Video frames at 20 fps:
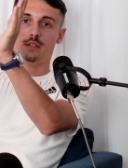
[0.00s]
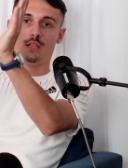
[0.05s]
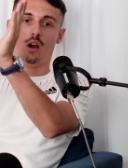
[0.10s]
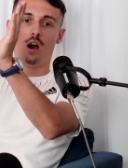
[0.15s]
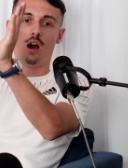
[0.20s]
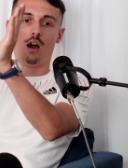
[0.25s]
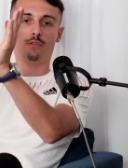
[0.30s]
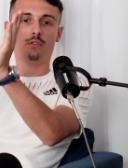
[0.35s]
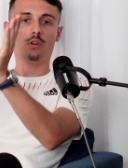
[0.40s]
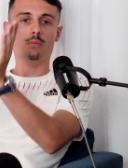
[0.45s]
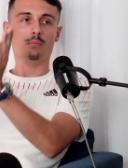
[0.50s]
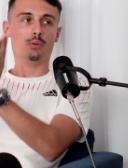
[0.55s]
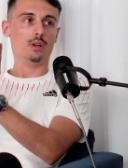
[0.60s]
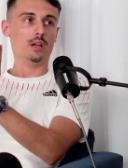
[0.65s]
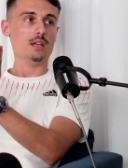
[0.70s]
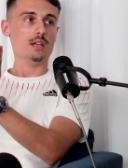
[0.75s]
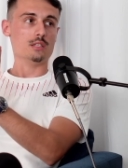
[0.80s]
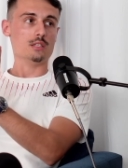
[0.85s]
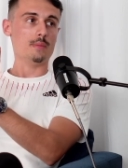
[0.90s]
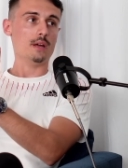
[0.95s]
offer and put it
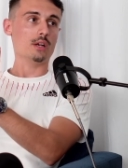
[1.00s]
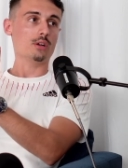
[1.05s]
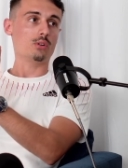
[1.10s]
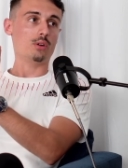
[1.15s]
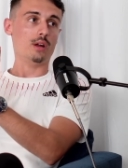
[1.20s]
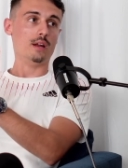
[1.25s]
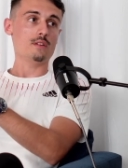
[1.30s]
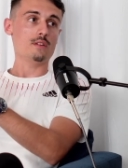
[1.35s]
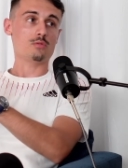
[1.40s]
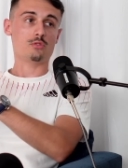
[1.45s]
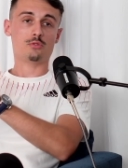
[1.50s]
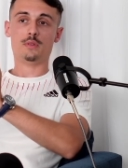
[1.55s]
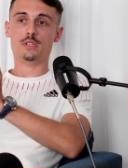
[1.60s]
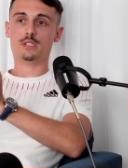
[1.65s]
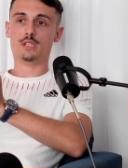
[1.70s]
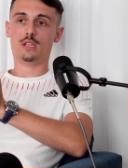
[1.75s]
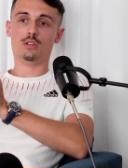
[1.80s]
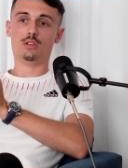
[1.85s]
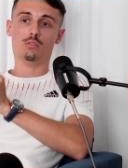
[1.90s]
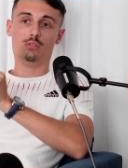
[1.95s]
into better creatives, which means
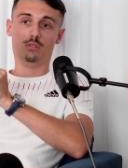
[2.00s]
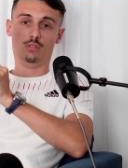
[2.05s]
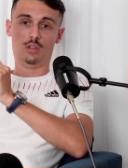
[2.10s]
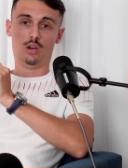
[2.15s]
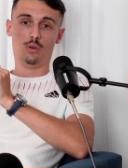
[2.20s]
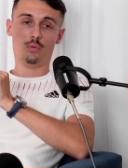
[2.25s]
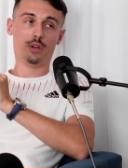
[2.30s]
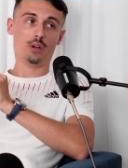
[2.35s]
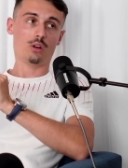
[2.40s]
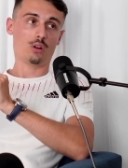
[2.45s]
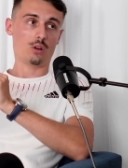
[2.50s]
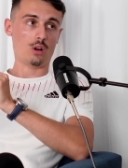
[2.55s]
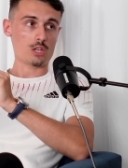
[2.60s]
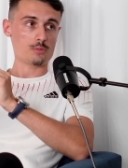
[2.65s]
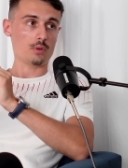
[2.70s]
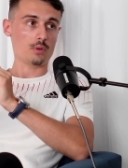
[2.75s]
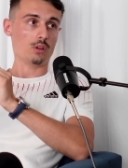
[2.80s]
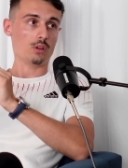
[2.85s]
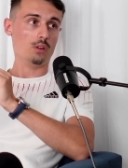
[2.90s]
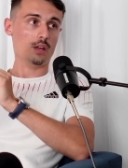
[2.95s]
that you'll lower your cost
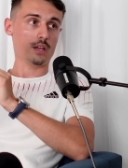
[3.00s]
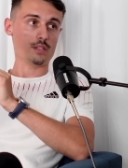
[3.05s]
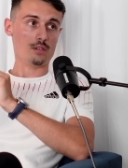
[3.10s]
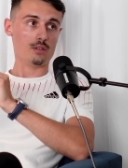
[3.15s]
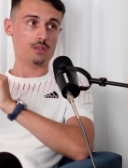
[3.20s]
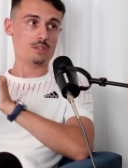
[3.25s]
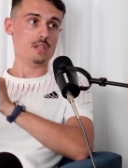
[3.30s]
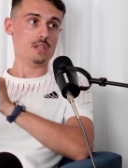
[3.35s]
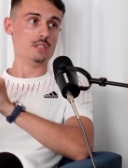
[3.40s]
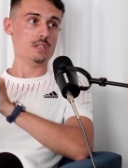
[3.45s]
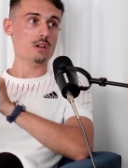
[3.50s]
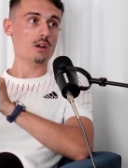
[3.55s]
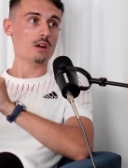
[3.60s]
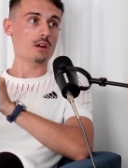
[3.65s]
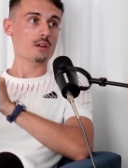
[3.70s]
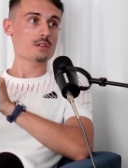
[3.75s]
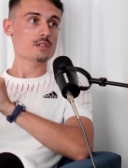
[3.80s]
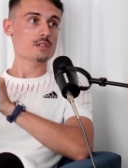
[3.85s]
per clicks and your CTRs.